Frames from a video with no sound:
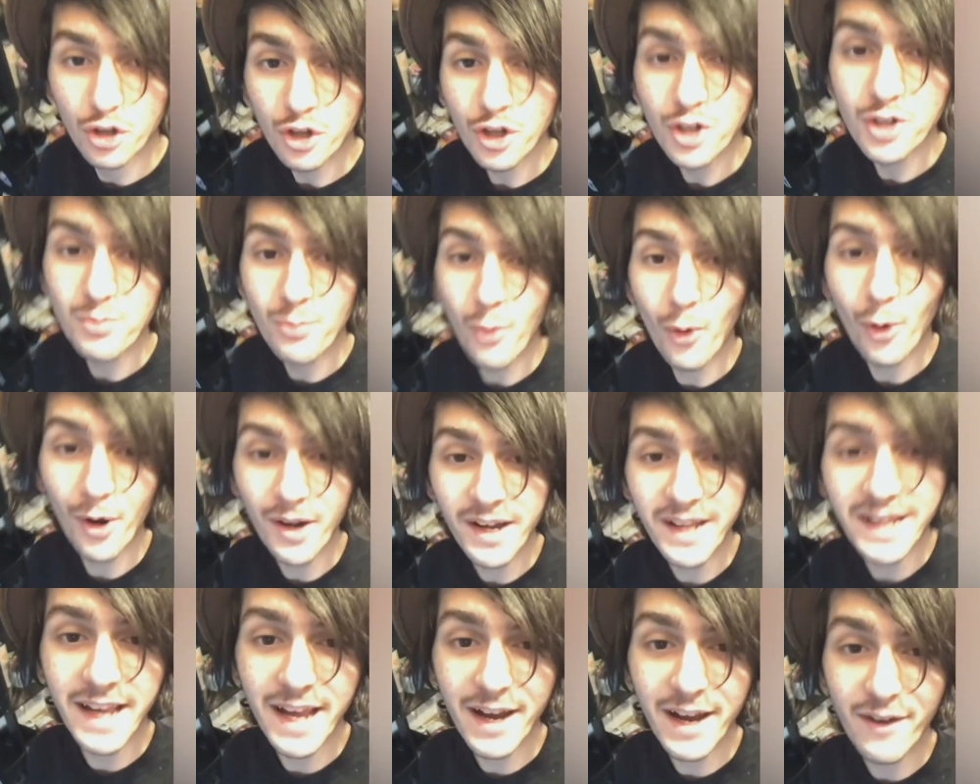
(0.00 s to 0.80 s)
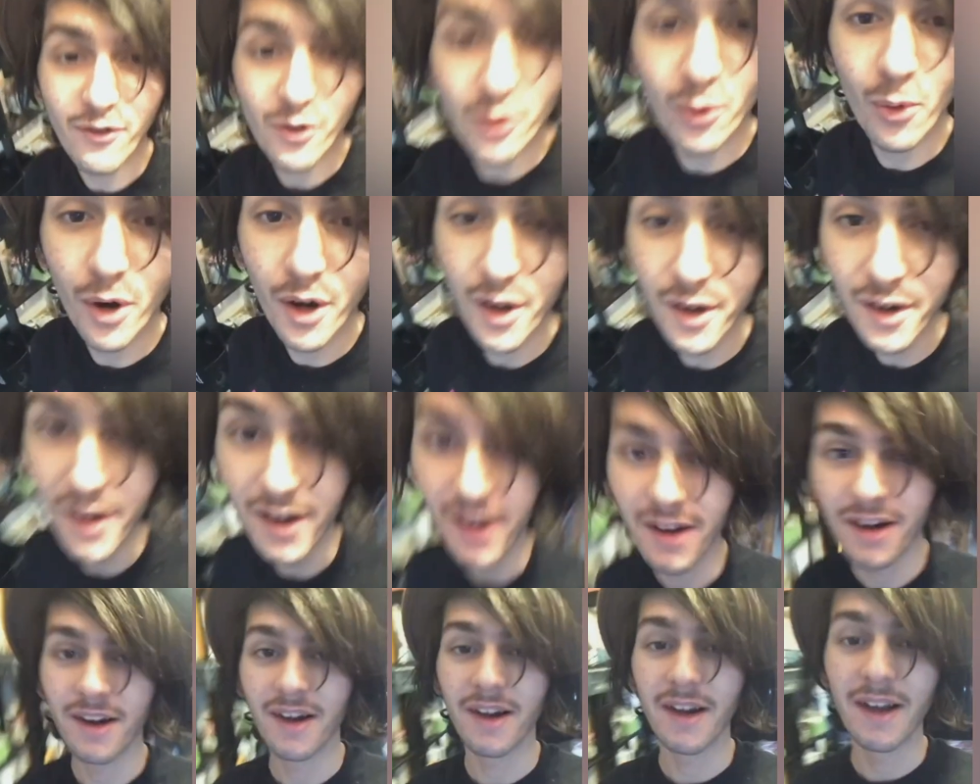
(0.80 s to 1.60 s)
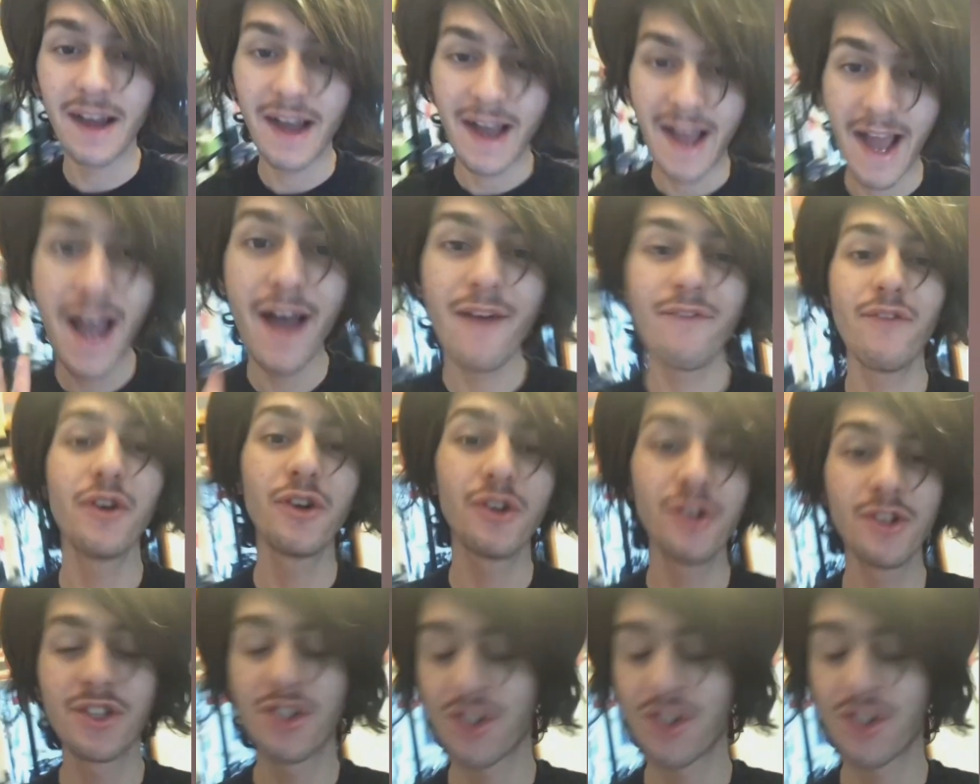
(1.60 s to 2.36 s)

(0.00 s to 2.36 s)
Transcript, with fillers: good morning, everyone. Have a good